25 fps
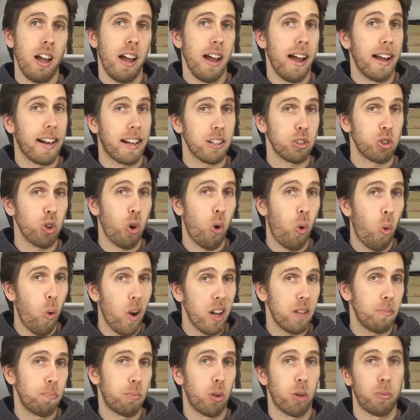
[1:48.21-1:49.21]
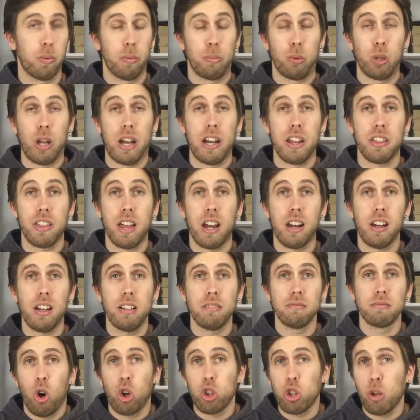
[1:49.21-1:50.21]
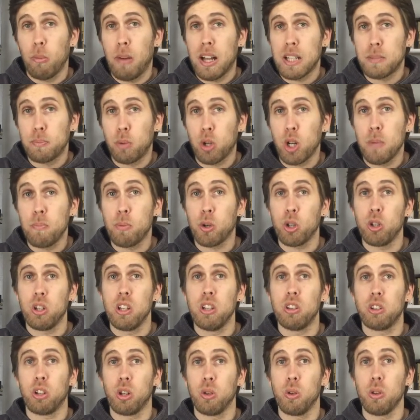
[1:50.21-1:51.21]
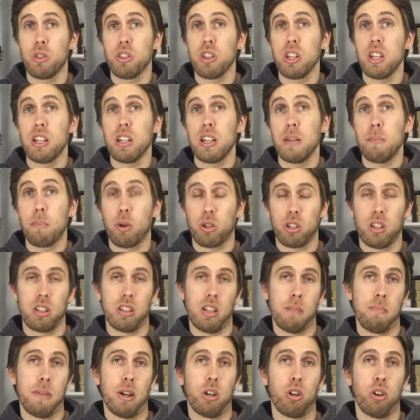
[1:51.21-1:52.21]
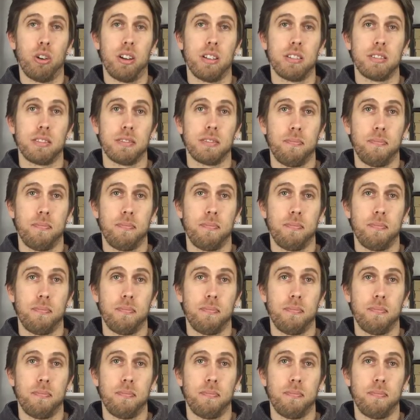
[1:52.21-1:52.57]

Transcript: Juan for making it popular, maybe Thomas for the important improvements on it,